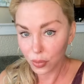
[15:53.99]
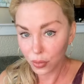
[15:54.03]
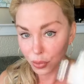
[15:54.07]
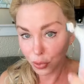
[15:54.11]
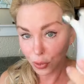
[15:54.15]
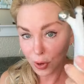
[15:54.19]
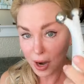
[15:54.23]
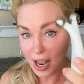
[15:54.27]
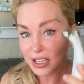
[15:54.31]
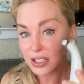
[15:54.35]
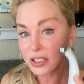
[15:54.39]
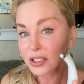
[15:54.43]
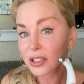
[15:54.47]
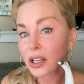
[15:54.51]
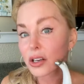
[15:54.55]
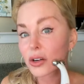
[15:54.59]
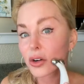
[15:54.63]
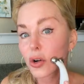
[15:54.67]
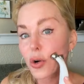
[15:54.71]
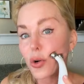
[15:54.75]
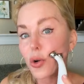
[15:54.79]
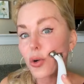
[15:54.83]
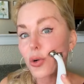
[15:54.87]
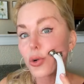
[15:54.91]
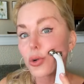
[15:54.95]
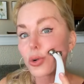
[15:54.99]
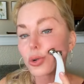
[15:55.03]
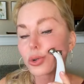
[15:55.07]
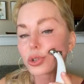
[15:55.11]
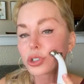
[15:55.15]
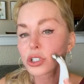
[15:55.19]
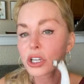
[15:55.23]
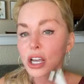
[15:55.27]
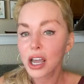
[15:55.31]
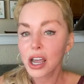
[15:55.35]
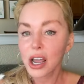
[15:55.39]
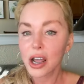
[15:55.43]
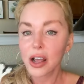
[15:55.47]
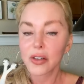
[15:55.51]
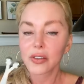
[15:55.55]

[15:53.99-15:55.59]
press and hold.